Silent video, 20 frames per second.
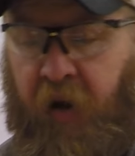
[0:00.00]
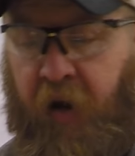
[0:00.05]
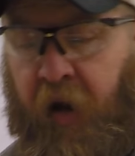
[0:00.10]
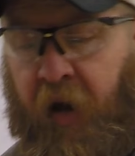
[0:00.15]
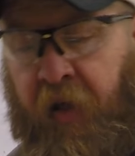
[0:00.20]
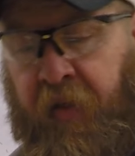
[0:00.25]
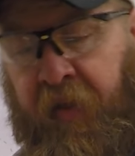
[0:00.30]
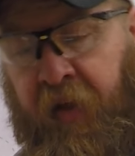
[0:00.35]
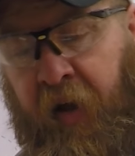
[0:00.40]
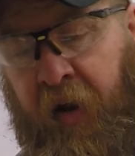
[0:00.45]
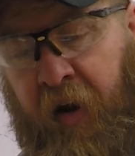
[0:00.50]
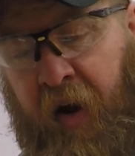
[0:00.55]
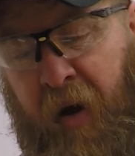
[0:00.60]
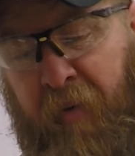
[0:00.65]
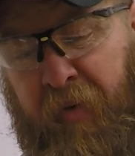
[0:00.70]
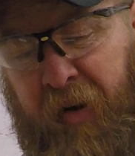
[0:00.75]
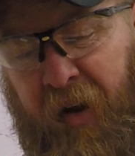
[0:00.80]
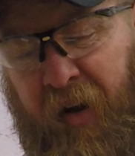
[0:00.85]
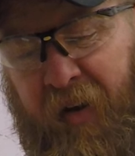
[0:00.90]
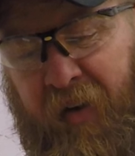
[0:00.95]
And then I'm
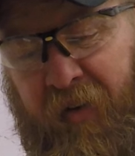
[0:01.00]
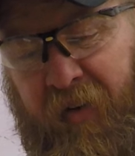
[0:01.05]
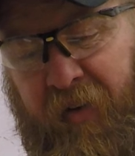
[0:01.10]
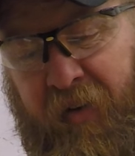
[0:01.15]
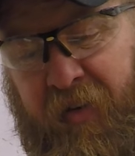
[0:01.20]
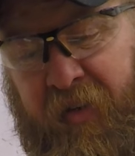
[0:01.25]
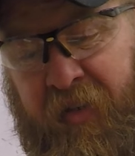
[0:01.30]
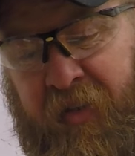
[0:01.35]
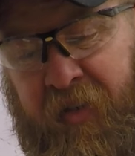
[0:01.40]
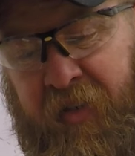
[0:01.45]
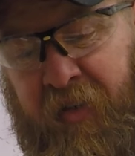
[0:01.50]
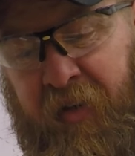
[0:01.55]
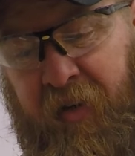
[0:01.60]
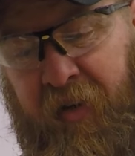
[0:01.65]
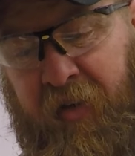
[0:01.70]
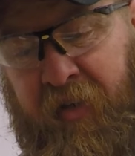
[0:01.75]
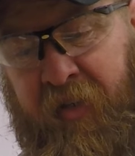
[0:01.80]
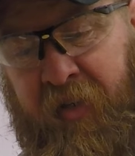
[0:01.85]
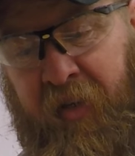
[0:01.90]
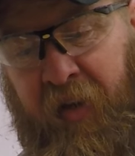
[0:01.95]
going to
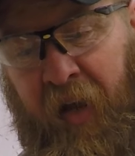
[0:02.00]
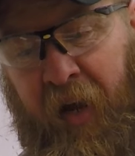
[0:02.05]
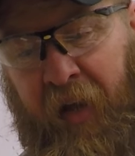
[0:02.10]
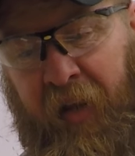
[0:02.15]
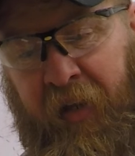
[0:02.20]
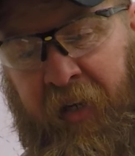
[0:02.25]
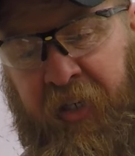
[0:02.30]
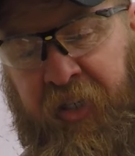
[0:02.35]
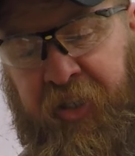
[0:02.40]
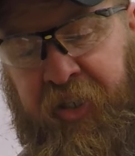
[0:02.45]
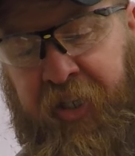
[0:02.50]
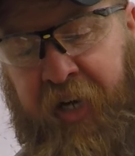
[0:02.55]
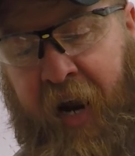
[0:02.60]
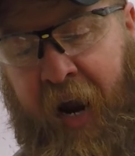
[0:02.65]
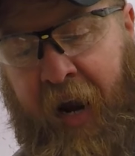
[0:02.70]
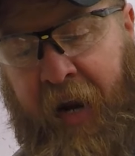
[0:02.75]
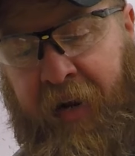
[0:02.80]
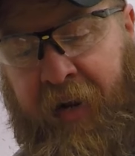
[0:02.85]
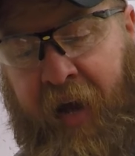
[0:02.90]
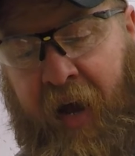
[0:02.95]
slightly
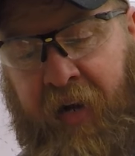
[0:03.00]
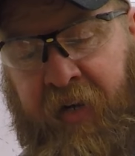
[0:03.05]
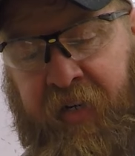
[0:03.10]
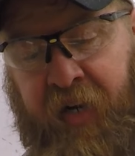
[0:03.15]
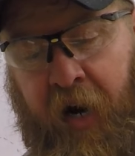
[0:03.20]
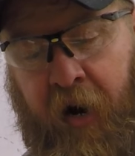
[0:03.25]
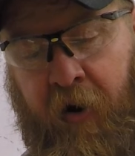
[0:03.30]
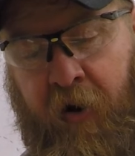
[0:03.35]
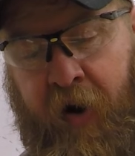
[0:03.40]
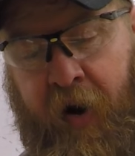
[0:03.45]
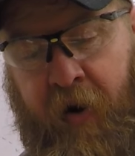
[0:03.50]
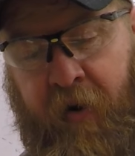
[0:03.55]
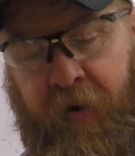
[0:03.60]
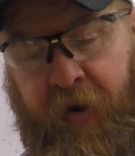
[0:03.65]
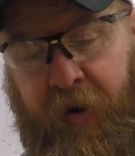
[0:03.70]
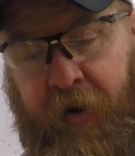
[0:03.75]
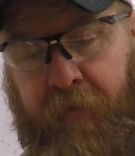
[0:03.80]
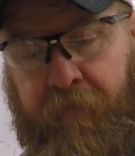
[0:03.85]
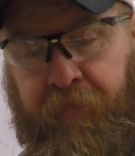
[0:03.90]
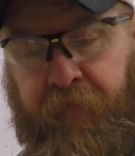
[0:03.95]
shade that entire
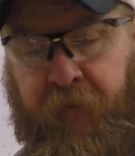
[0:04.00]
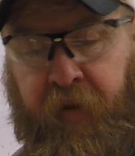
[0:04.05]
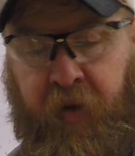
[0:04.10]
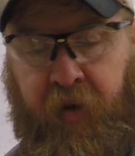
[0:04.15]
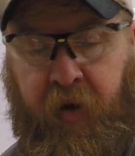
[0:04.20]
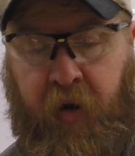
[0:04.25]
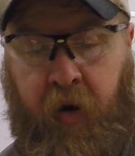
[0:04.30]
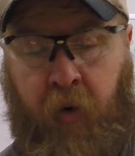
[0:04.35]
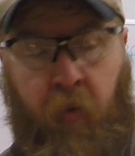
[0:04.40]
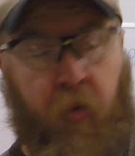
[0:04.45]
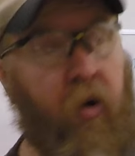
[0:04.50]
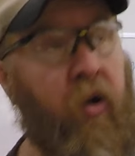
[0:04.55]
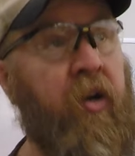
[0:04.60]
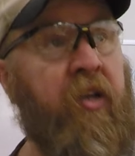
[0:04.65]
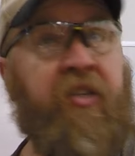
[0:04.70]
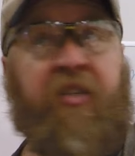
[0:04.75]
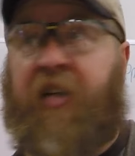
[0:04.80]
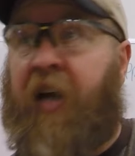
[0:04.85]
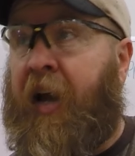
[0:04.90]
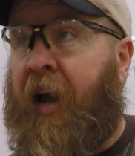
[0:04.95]
area. And we're going
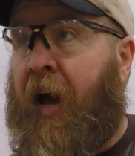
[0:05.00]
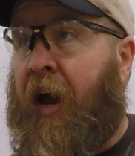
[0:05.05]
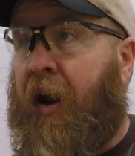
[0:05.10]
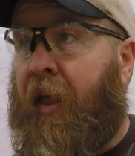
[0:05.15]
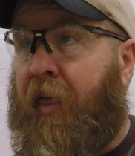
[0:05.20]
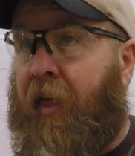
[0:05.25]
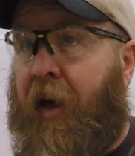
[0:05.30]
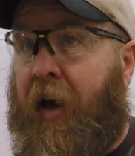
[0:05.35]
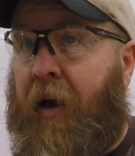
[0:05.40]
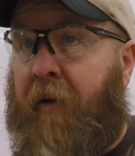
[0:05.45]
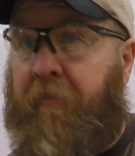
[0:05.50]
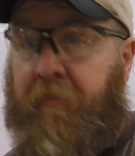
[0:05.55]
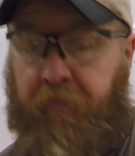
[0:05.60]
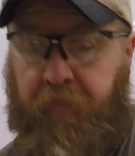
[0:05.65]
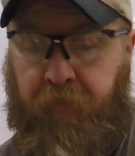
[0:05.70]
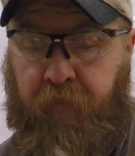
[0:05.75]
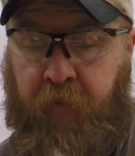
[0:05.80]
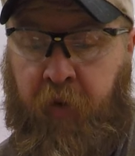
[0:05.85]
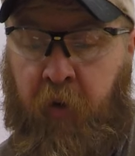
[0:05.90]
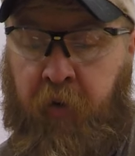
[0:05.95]
to stay out of that.
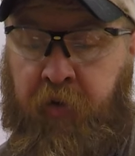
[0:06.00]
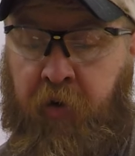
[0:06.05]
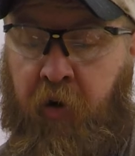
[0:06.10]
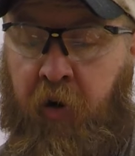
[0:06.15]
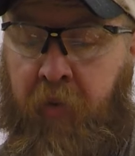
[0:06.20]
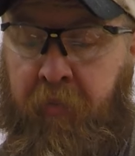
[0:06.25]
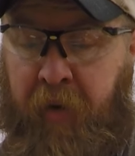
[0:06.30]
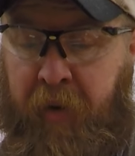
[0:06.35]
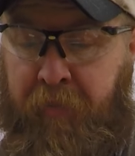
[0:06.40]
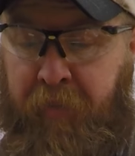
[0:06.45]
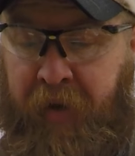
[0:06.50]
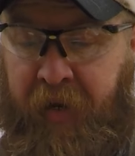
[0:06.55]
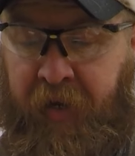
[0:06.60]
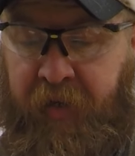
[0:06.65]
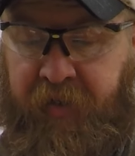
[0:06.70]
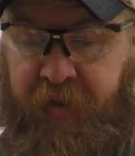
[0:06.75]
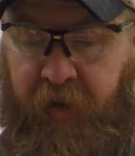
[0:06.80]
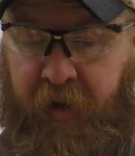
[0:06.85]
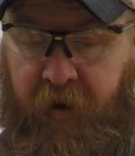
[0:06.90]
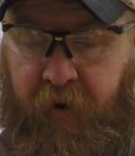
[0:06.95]
Those are going to be
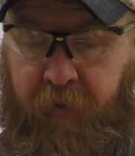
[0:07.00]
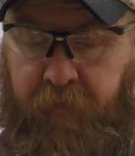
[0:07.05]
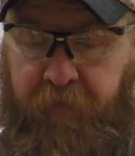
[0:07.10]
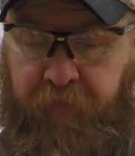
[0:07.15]
beads later.